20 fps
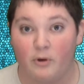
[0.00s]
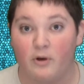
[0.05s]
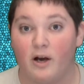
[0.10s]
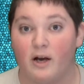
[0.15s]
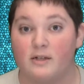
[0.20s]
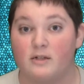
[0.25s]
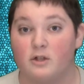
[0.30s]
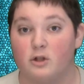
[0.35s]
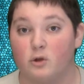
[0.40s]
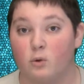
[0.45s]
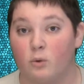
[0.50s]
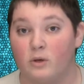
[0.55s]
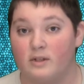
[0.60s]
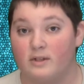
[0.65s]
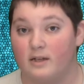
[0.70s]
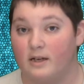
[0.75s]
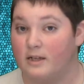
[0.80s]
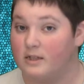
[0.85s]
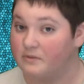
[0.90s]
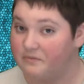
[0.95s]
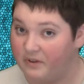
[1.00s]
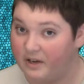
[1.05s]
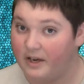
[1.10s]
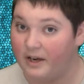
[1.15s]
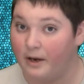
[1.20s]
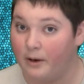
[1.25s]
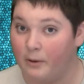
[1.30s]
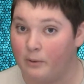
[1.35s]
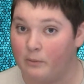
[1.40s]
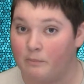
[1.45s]
you guys enjoyed today's
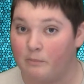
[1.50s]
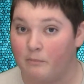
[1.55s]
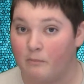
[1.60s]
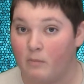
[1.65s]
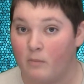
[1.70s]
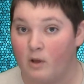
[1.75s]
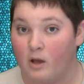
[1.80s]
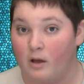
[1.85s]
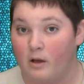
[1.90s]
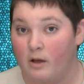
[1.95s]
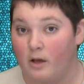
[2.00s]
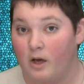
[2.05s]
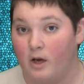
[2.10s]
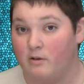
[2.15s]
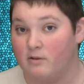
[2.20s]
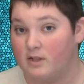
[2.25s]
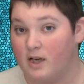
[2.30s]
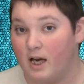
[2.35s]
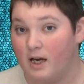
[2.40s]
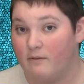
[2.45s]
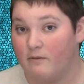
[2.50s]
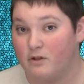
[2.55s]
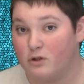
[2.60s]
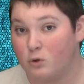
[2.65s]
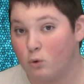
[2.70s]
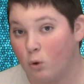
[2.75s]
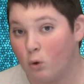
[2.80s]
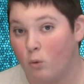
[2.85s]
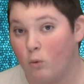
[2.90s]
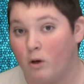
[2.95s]
video. It was kind of a
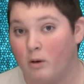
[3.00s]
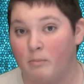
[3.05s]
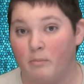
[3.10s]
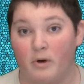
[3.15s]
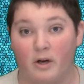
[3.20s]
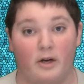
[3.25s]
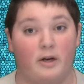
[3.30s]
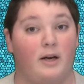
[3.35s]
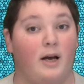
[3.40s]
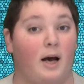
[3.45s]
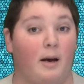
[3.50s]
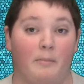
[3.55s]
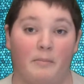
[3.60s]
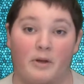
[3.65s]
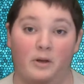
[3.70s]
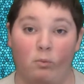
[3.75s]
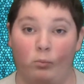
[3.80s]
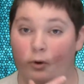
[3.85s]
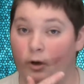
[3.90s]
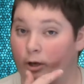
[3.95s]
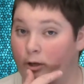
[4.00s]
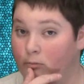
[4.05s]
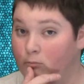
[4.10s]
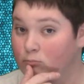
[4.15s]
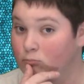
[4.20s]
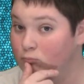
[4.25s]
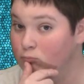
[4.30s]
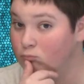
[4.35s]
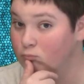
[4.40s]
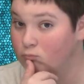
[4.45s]
short one, but it got me wet.
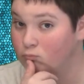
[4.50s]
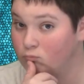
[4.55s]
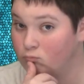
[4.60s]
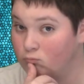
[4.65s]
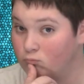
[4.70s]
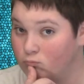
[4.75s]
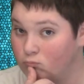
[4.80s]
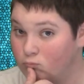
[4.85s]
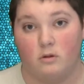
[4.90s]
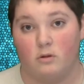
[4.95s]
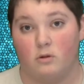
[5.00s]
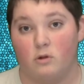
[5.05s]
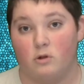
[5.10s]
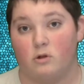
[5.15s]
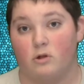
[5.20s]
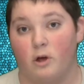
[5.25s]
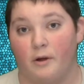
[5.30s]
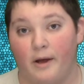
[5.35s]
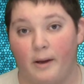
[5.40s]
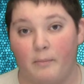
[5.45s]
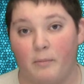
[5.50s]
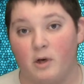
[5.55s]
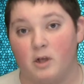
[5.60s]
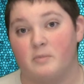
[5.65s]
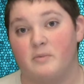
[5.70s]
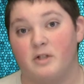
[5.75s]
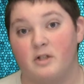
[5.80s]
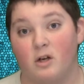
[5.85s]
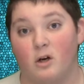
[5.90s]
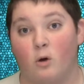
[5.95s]
Mm-hmm. So that
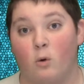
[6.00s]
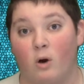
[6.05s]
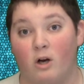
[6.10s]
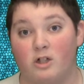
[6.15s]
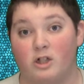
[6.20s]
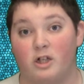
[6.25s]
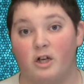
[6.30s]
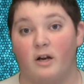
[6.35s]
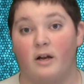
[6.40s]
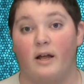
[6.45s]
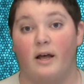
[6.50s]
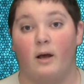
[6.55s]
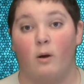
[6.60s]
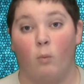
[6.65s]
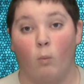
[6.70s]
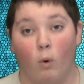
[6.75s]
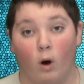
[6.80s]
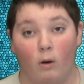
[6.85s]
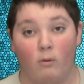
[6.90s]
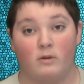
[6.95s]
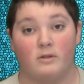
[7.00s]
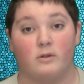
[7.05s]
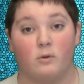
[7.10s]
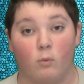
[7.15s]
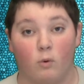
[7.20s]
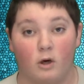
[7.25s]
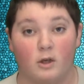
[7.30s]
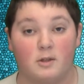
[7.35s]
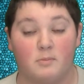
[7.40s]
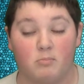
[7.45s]
brings me to the question of the day. What was the
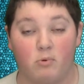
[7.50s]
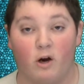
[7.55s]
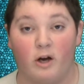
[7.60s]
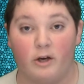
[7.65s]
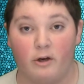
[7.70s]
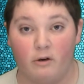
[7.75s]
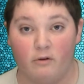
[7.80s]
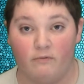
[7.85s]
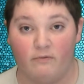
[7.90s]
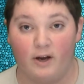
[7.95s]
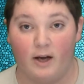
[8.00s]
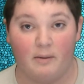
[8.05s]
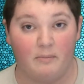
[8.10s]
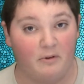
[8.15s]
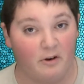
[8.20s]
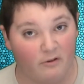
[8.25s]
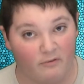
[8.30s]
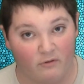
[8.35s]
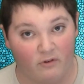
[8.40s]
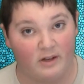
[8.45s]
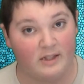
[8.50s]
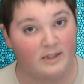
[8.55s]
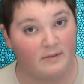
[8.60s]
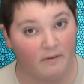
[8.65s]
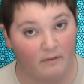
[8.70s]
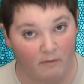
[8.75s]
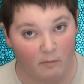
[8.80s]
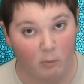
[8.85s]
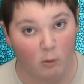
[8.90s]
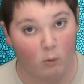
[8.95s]
worst prank your family or friends have
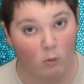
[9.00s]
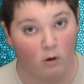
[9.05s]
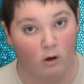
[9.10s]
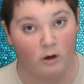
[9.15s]
ever pulled